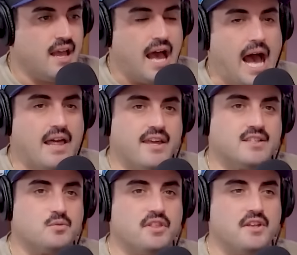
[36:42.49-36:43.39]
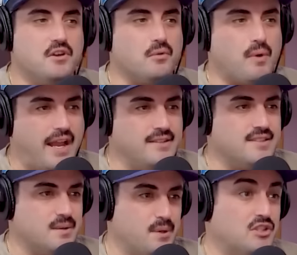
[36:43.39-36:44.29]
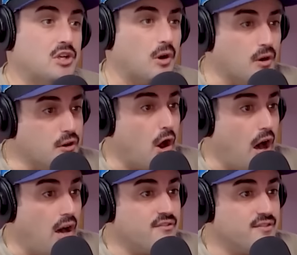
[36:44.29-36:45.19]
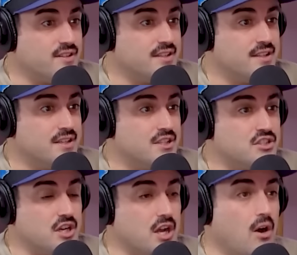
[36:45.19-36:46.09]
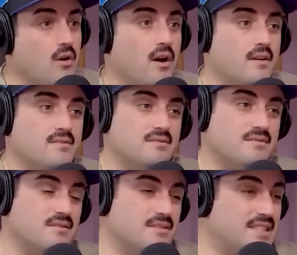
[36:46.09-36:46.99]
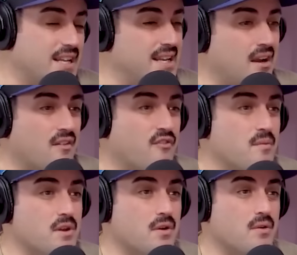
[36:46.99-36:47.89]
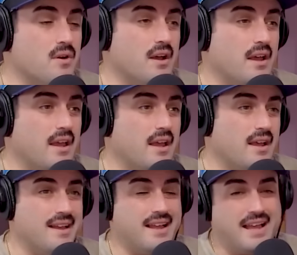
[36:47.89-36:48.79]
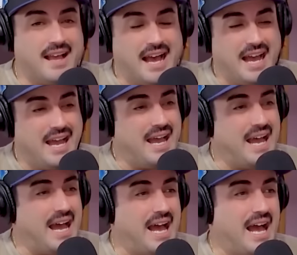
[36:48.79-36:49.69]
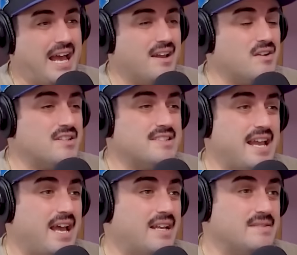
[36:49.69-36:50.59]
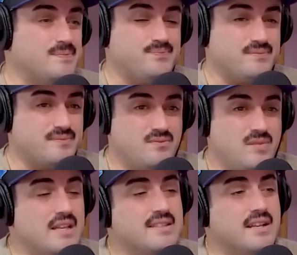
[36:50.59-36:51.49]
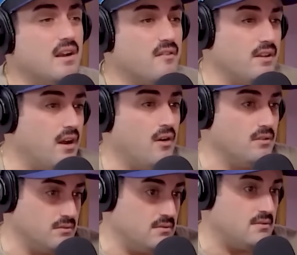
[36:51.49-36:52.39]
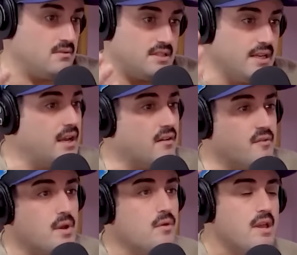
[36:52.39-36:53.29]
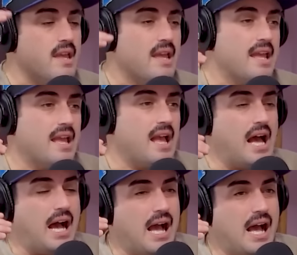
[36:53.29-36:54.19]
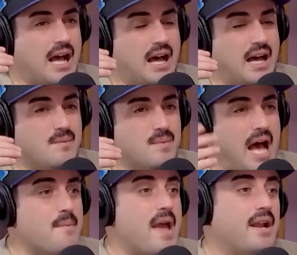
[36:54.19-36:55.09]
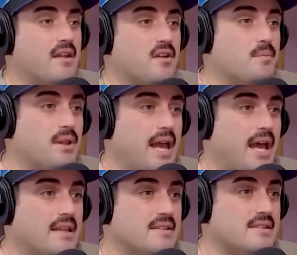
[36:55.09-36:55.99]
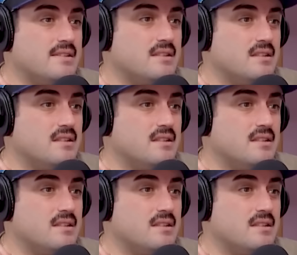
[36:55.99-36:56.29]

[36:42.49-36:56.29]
I think it's within your rights to be turned off. Like, to hey, go, I didn't hear from you. Didn't hear from you. I I understand. Didn't hear, you know, didn't hear from you. I, um, I made other plans.